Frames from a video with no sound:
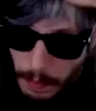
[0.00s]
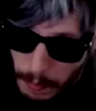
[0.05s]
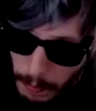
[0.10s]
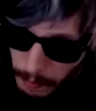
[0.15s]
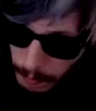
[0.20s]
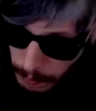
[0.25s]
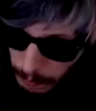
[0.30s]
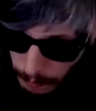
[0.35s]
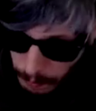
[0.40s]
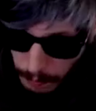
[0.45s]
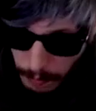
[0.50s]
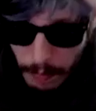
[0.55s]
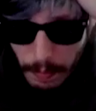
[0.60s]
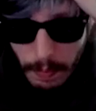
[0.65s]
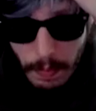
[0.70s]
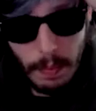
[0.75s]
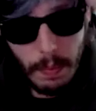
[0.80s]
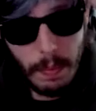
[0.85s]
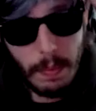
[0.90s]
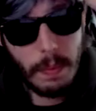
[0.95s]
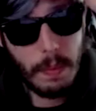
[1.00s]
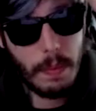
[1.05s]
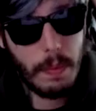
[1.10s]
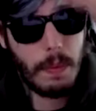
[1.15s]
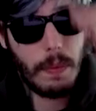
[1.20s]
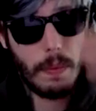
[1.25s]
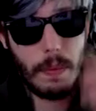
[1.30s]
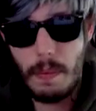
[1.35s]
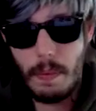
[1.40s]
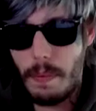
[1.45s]

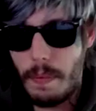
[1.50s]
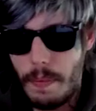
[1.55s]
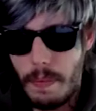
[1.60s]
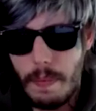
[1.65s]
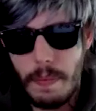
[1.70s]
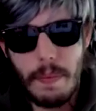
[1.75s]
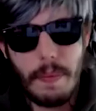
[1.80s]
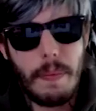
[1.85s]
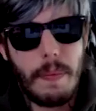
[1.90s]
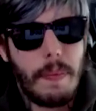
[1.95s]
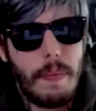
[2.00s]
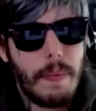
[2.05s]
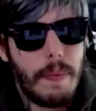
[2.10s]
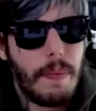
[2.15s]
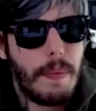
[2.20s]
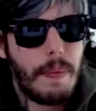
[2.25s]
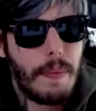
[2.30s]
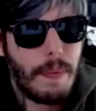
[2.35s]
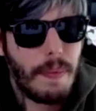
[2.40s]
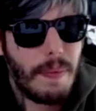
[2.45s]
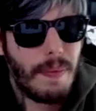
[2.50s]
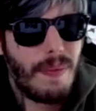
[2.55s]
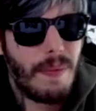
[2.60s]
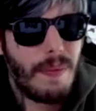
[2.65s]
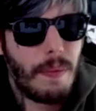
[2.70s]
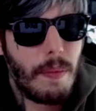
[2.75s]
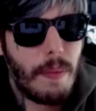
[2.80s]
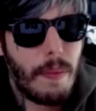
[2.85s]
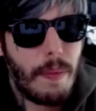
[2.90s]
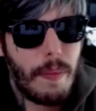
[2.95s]

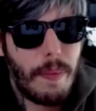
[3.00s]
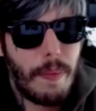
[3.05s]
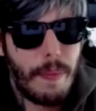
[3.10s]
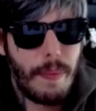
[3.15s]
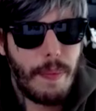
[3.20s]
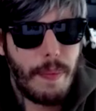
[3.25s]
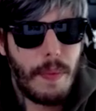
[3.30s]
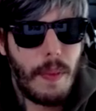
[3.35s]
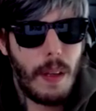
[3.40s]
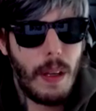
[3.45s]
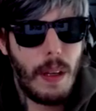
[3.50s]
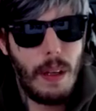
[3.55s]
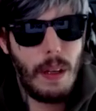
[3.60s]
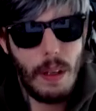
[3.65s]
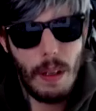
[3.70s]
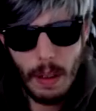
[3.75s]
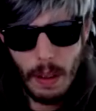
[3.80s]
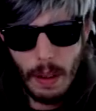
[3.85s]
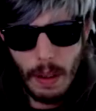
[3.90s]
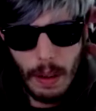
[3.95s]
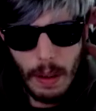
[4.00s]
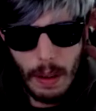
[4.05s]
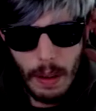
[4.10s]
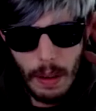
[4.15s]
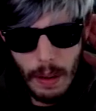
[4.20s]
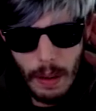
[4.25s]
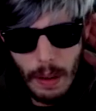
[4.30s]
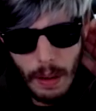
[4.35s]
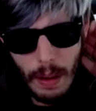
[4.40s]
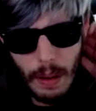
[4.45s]

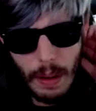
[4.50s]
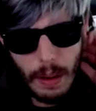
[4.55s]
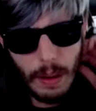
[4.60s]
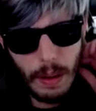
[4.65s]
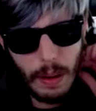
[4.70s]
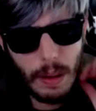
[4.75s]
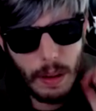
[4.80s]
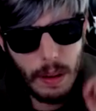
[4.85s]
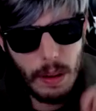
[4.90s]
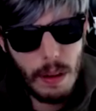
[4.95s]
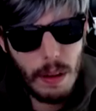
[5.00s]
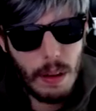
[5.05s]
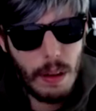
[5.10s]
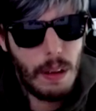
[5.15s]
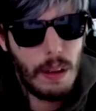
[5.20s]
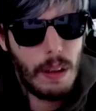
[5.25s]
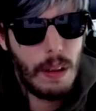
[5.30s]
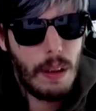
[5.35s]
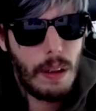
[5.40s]
The person shown says nothing.